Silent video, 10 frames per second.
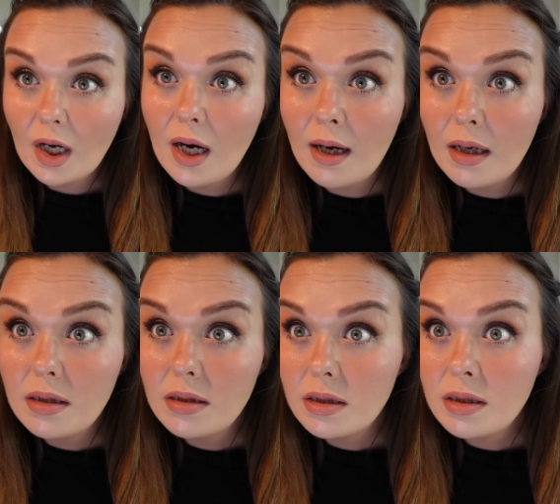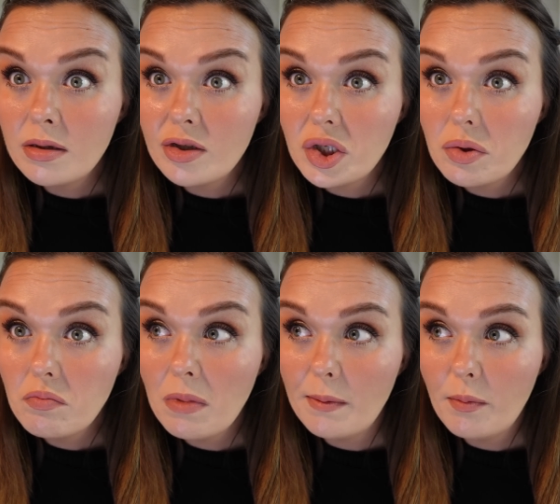and
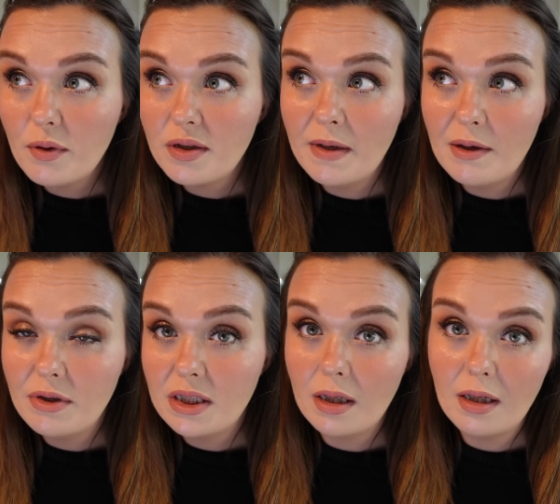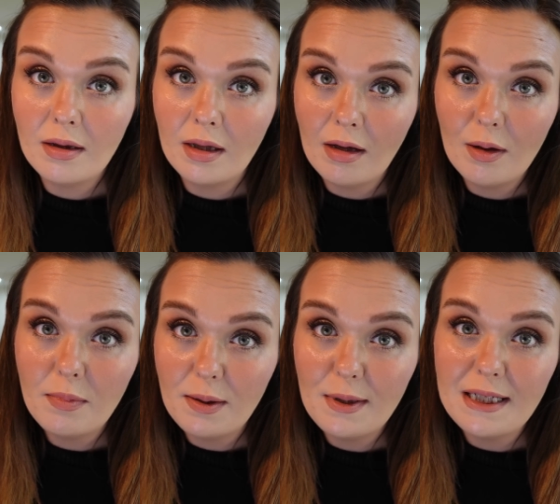maybe put some earrings in, and then that'll
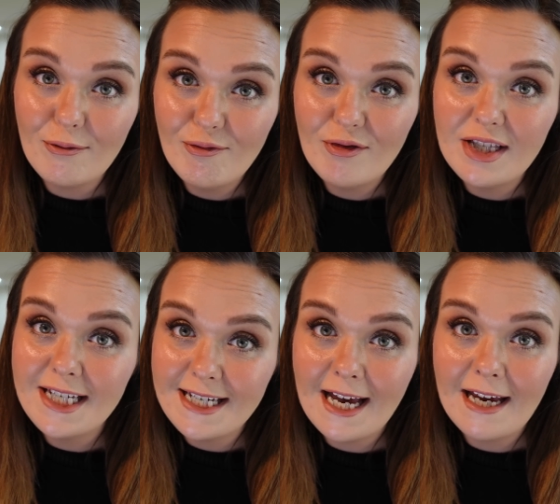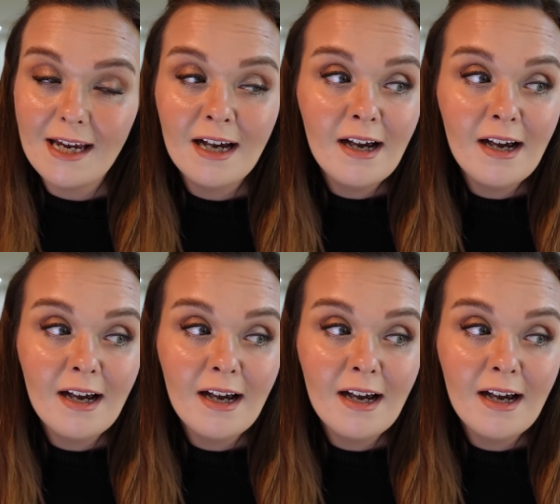be me done for the day.